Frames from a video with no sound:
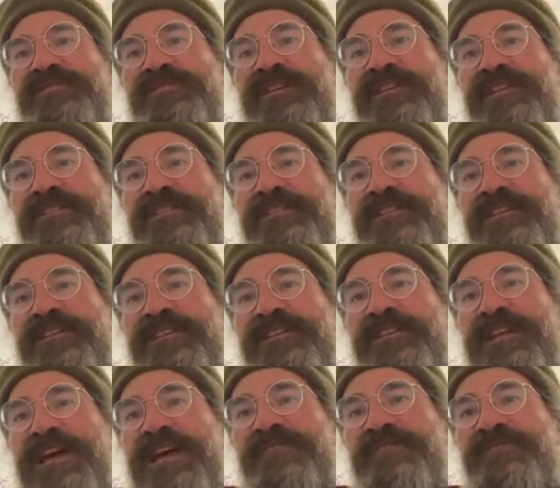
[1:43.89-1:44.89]
Like
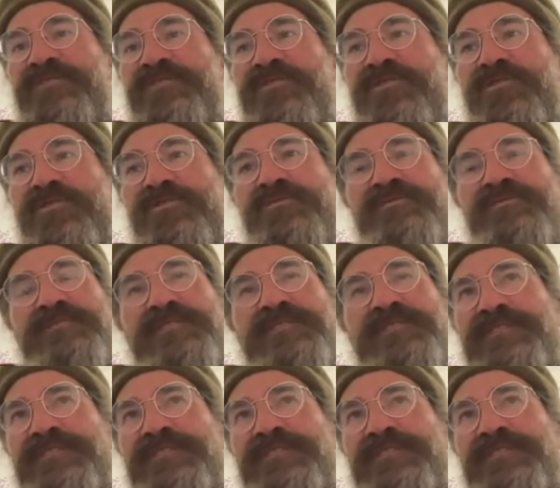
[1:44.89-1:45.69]
they have no